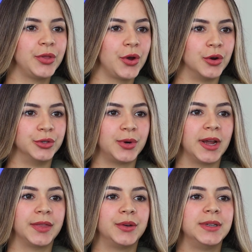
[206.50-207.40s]
on the
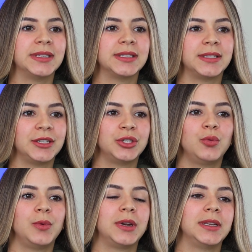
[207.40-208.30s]
contract, there is a
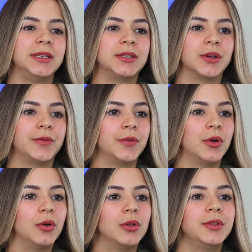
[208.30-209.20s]
section with a list of
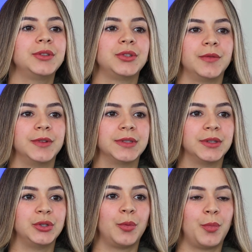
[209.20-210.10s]
all the
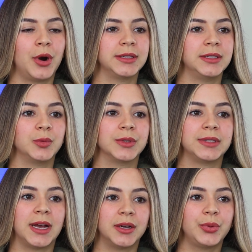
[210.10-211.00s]
services your practice
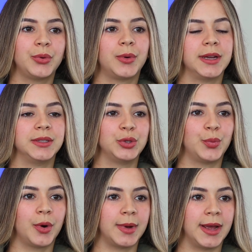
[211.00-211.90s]
was authorized to
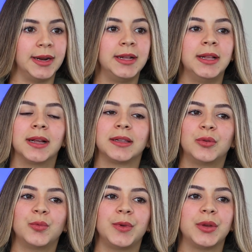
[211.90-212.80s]
provide,
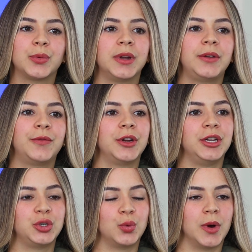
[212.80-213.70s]
along with the rate for
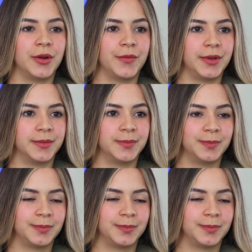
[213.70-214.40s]
each one of them.